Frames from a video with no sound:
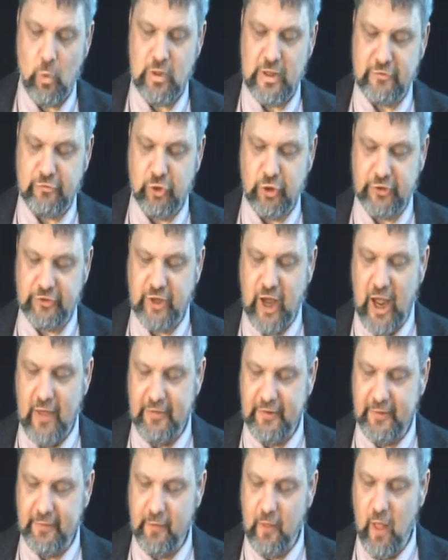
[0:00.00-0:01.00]
Well, let's look at
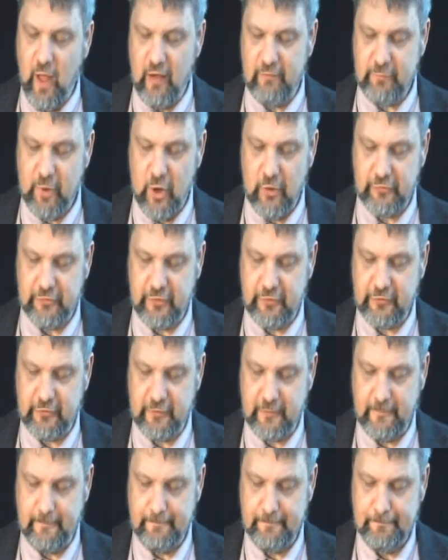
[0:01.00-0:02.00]
tithing in the law of Moses.
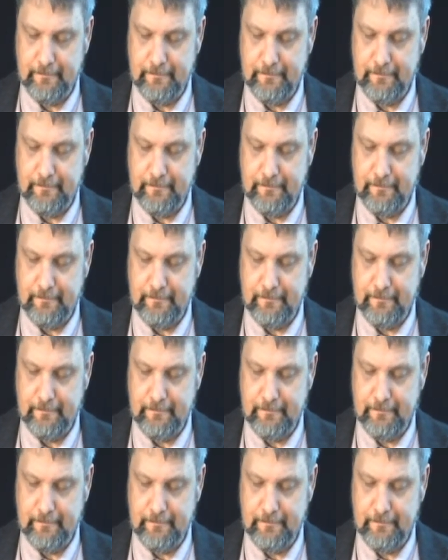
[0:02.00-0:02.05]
